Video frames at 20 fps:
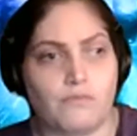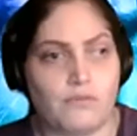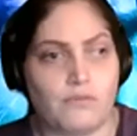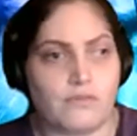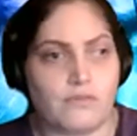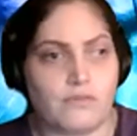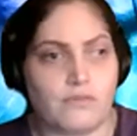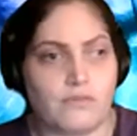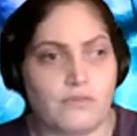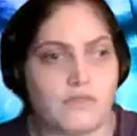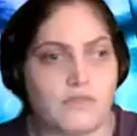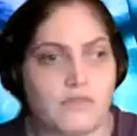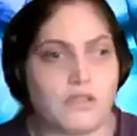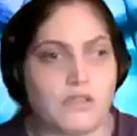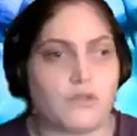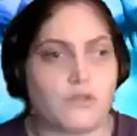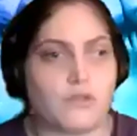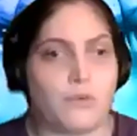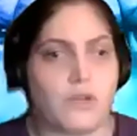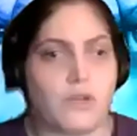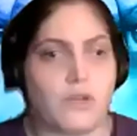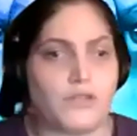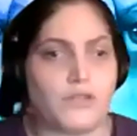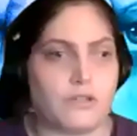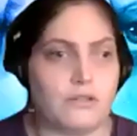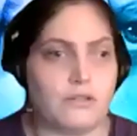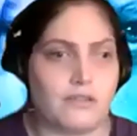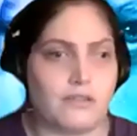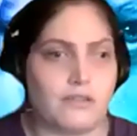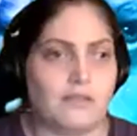situation
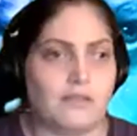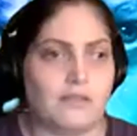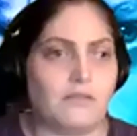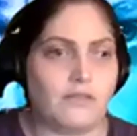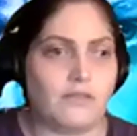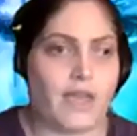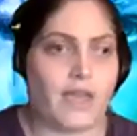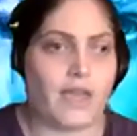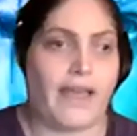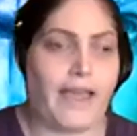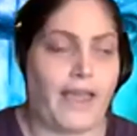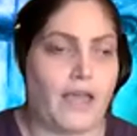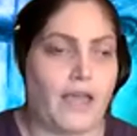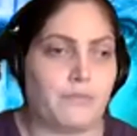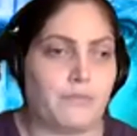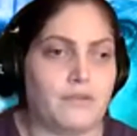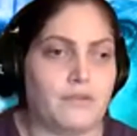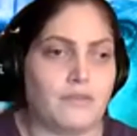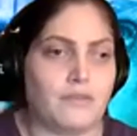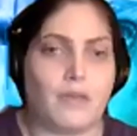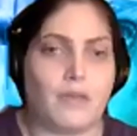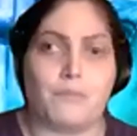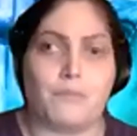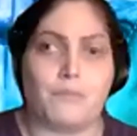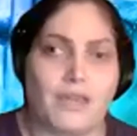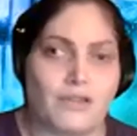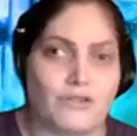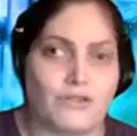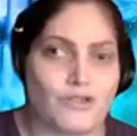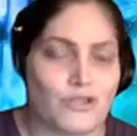that happened that
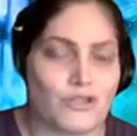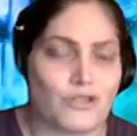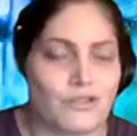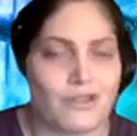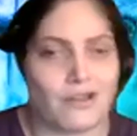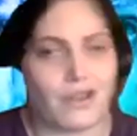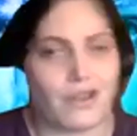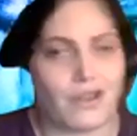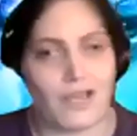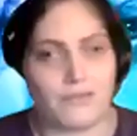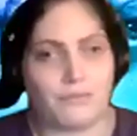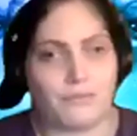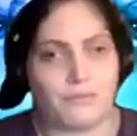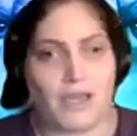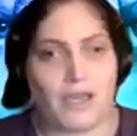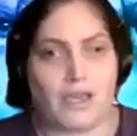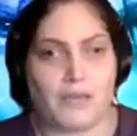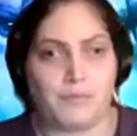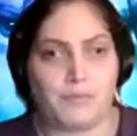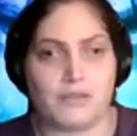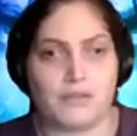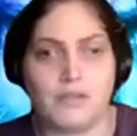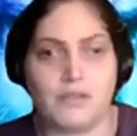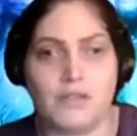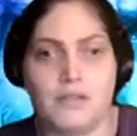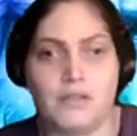should not have happened.